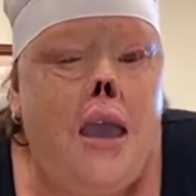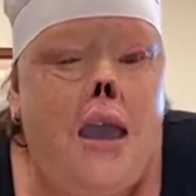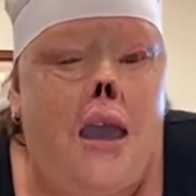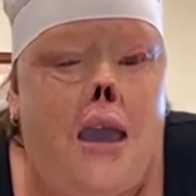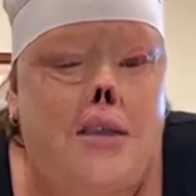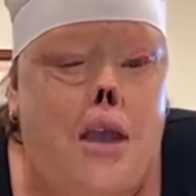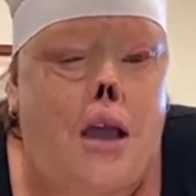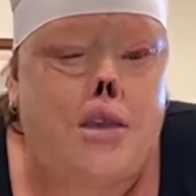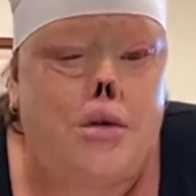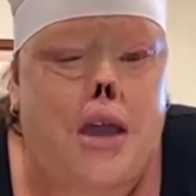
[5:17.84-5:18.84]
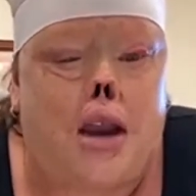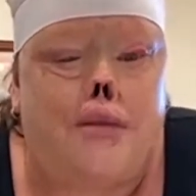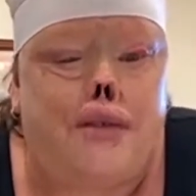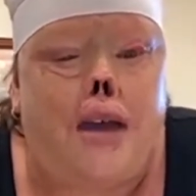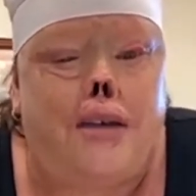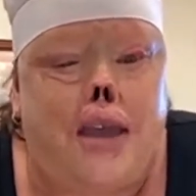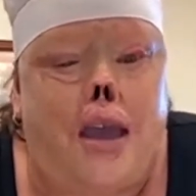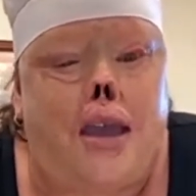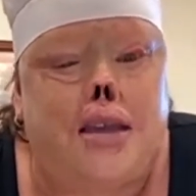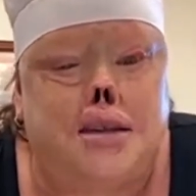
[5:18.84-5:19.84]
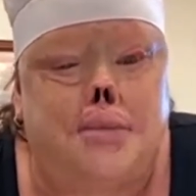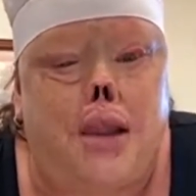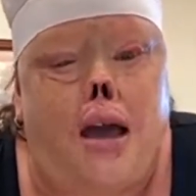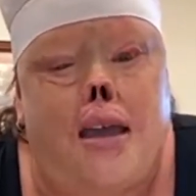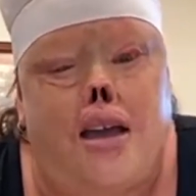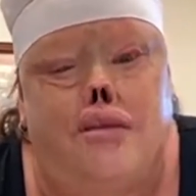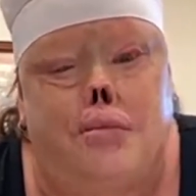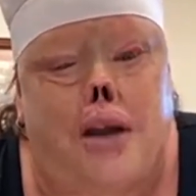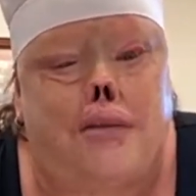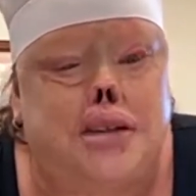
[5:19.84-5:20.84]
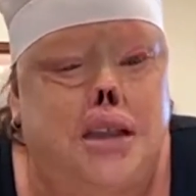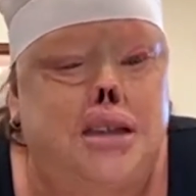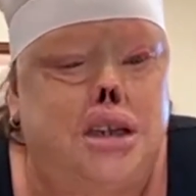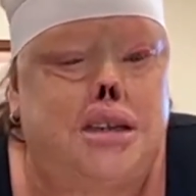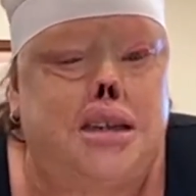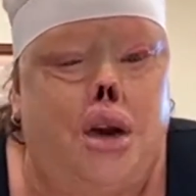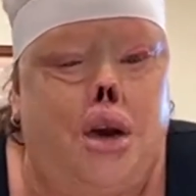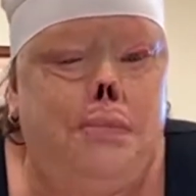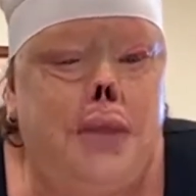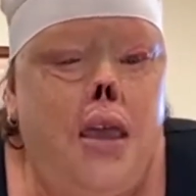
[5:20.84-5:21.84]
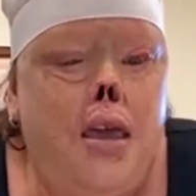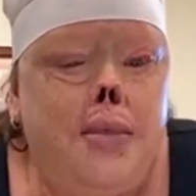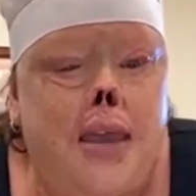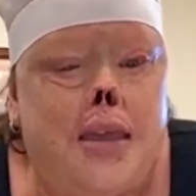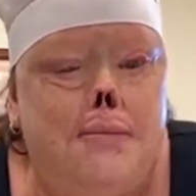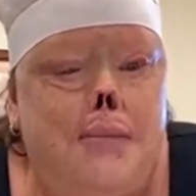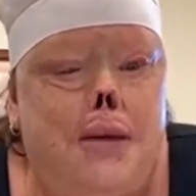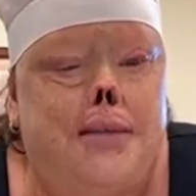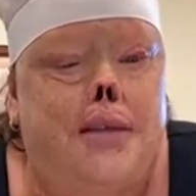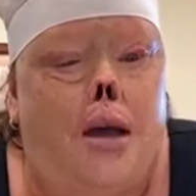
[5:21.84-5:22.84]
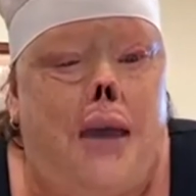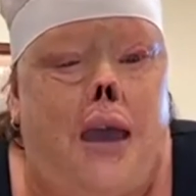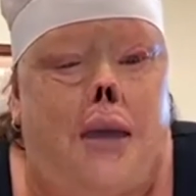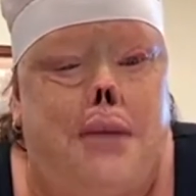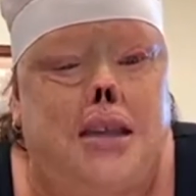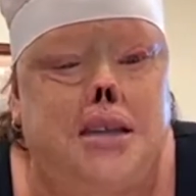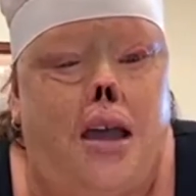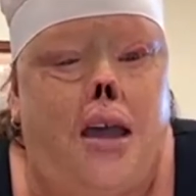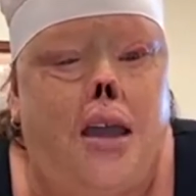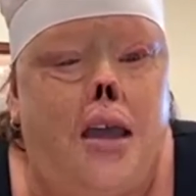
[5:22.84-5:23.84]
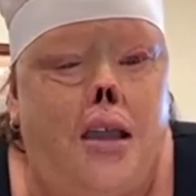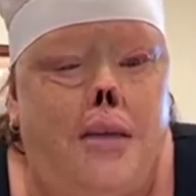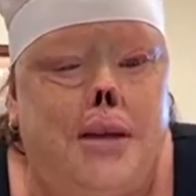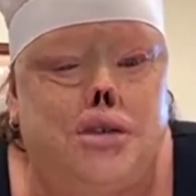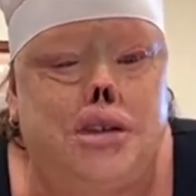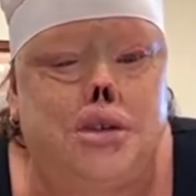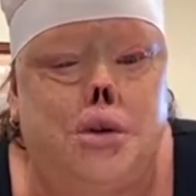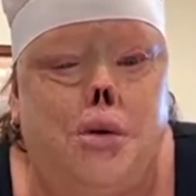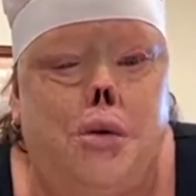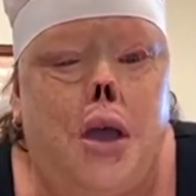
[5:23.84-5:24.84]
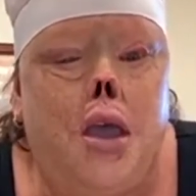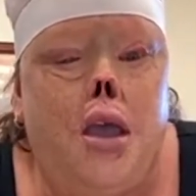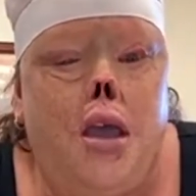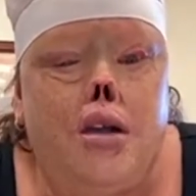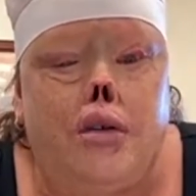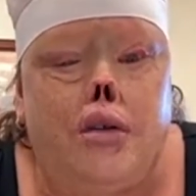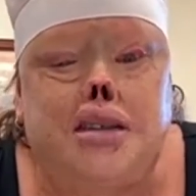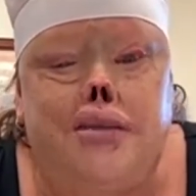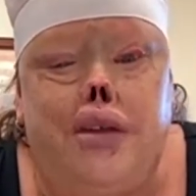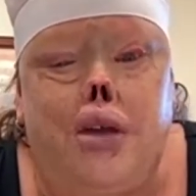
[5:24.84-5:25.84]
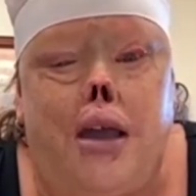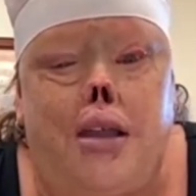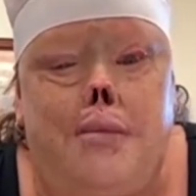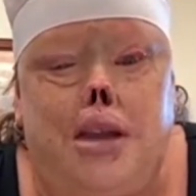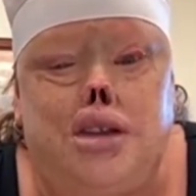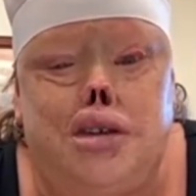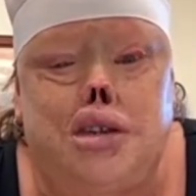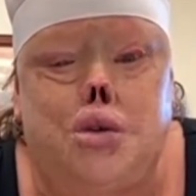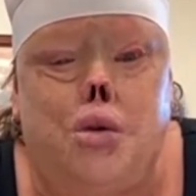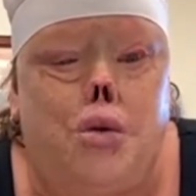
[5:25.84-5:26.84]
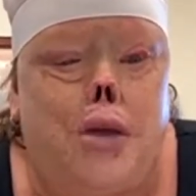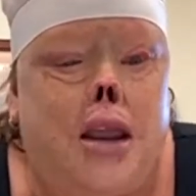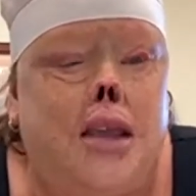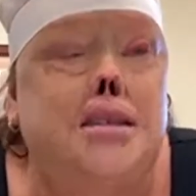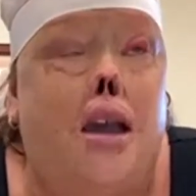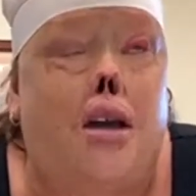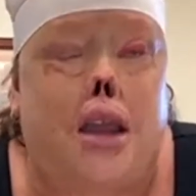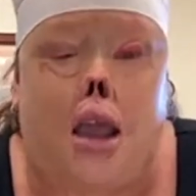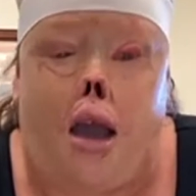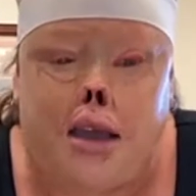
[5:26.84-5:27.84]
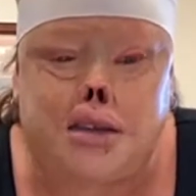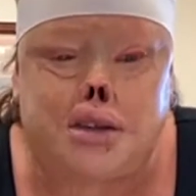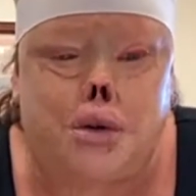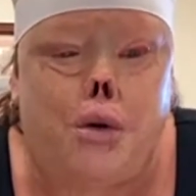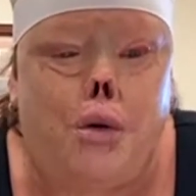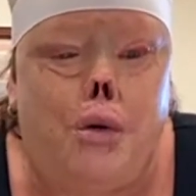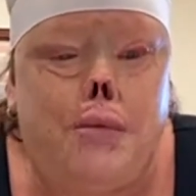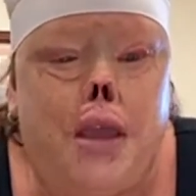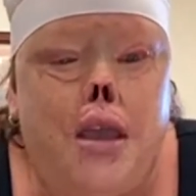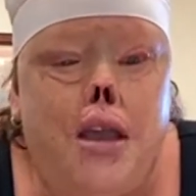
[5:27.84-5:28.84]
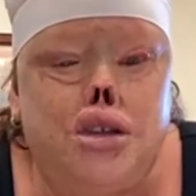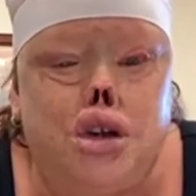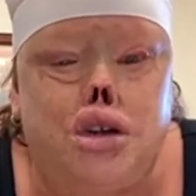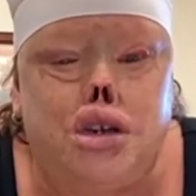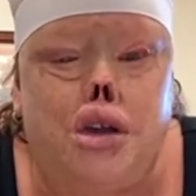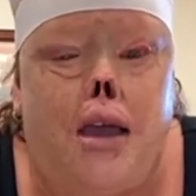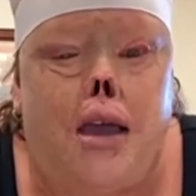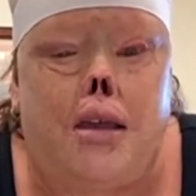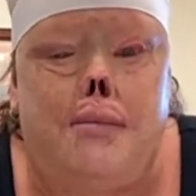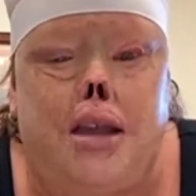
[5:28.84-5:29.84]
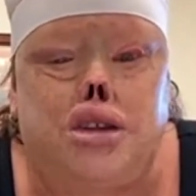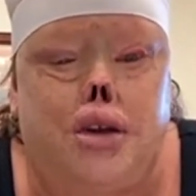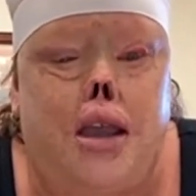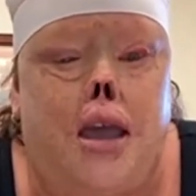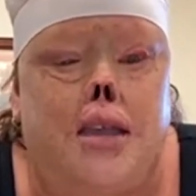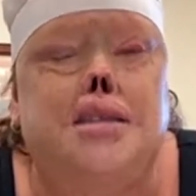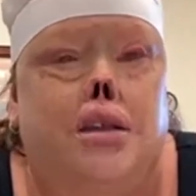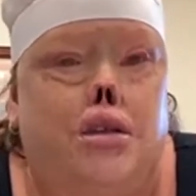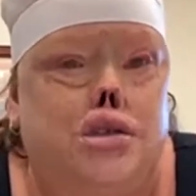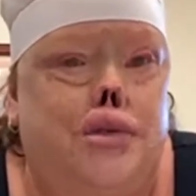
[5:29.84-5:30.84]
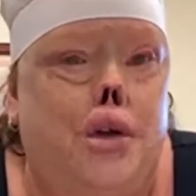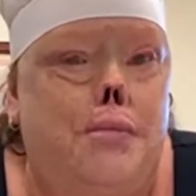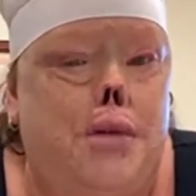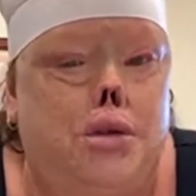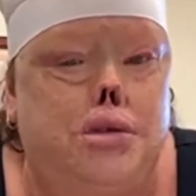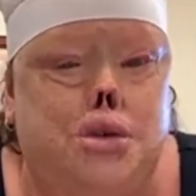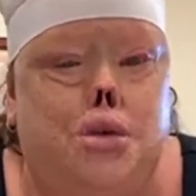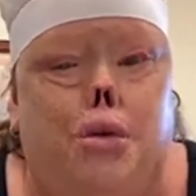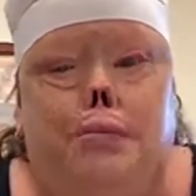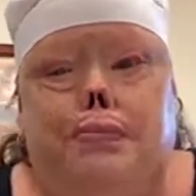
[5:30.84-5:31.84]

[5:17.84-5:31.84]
And you get a 5-day supply of breakfast, lunch, and dinner. They can be picked up at Bayside Elementary School, Graysonville Elementary School, Queen Anne's County High School, Churchill Elementary, and Sudlersville Middle School.